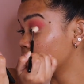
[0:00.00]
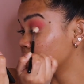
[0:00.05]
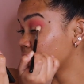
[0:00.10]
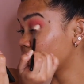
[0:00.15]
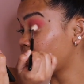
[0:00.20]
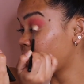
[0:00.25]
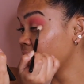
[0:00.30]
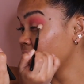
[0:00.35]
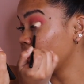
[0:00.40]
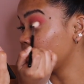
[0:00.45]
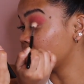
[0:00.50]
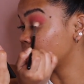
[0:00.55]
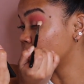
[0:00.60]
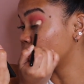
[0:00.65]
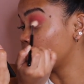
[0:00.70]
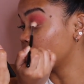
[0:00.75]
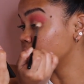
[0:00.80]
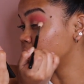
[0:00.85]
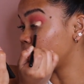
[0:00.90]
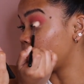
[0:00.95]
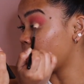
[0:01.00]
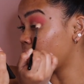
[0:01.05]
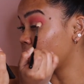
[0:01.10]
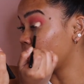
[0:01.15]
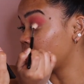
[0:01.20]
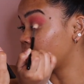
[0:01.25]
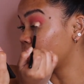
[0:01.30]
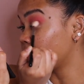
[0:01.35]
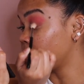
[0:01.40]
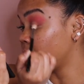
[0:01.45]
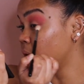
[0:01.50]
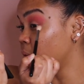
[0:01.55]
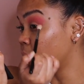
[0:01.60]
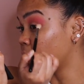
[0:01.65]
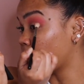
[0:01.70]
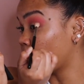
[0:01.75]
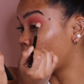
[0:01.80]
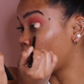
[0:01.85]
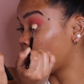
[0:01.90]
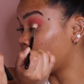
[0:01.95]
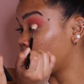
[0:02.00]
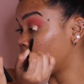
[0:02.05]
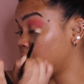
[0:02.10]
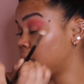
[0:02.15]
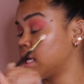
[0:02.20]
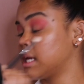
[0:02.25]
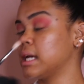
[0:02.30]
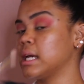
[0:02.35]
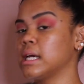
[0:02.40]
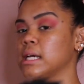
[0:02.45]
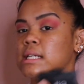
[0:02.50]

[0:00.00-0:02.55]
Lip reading: Because I find that this works better for me when I want to